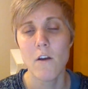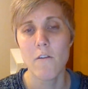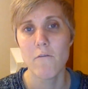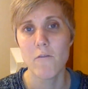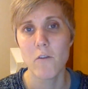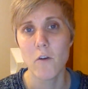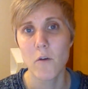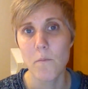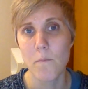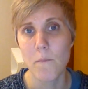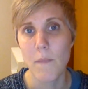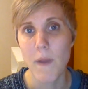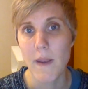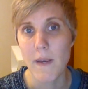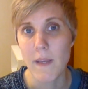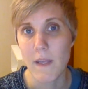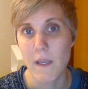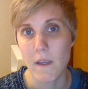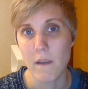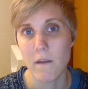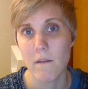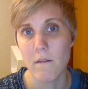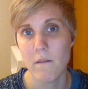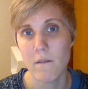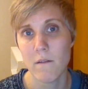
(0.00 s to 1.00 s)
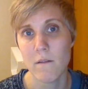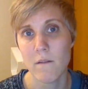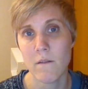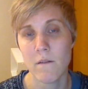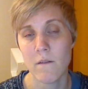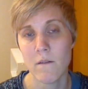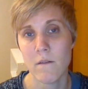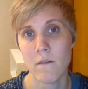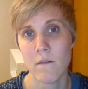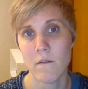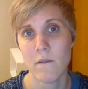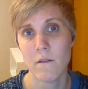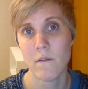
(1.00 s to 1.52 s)
For many
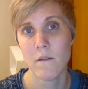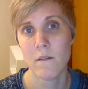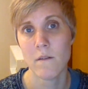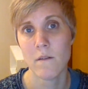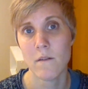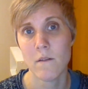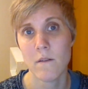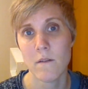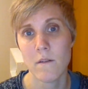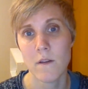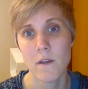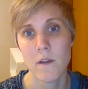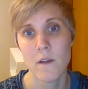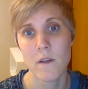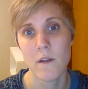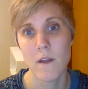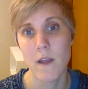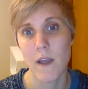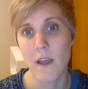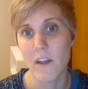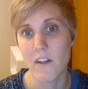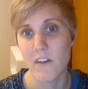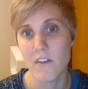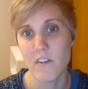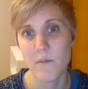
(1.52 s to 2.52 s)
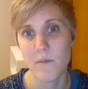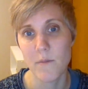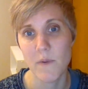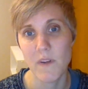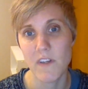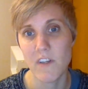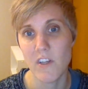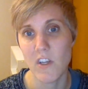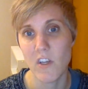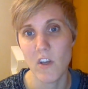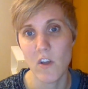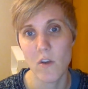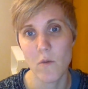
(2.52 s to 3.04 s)

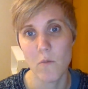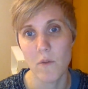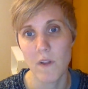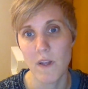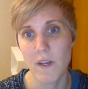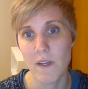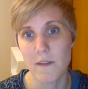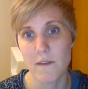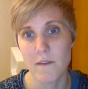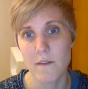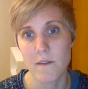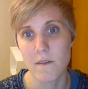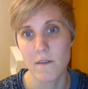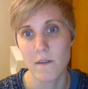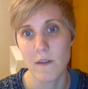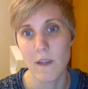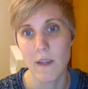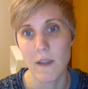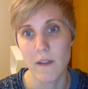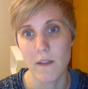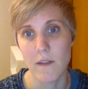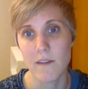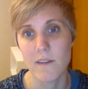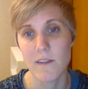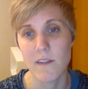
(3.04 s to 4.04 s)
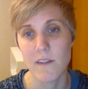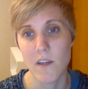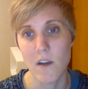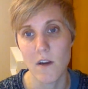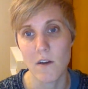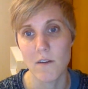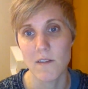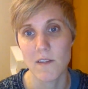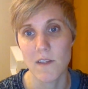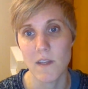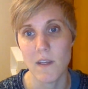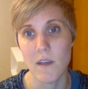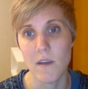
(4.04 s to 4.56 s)
LGBTQ+ in the
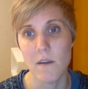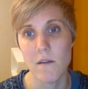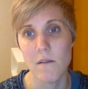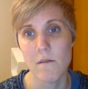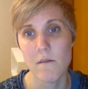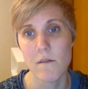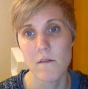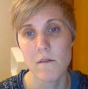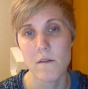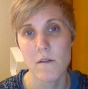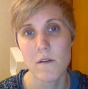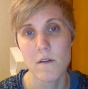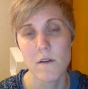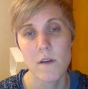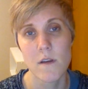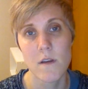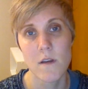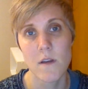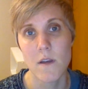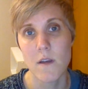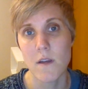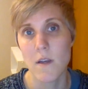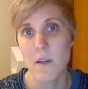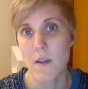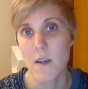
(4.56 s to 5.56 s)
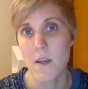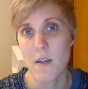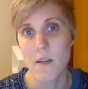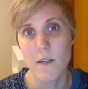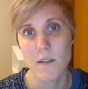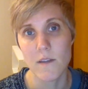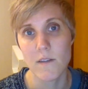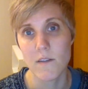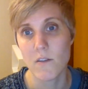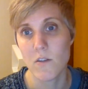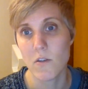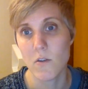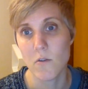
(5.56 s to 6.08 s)
CRC, it
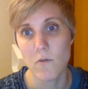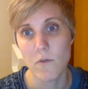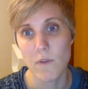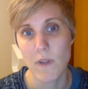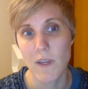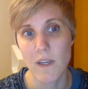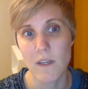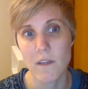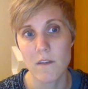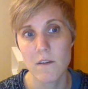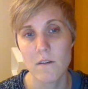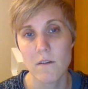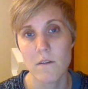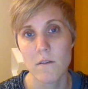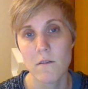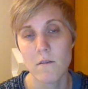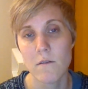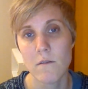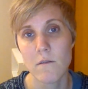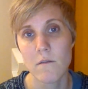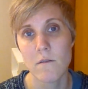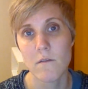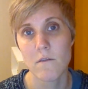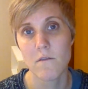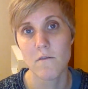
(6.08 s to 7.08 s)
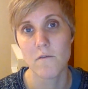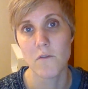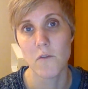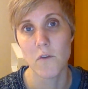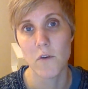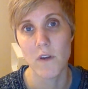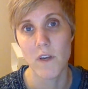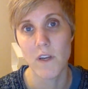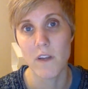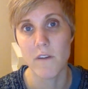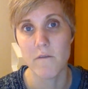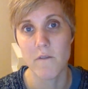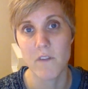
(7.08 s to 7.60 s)
is too late for
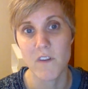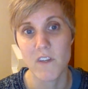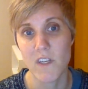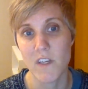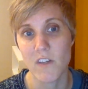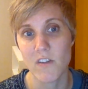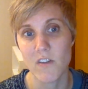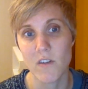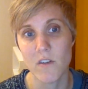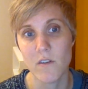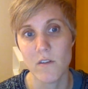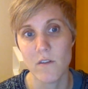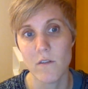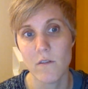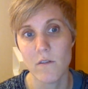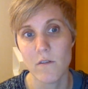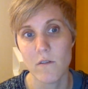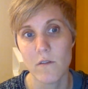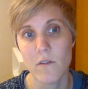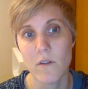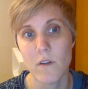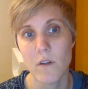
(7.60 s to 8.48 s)
an invitation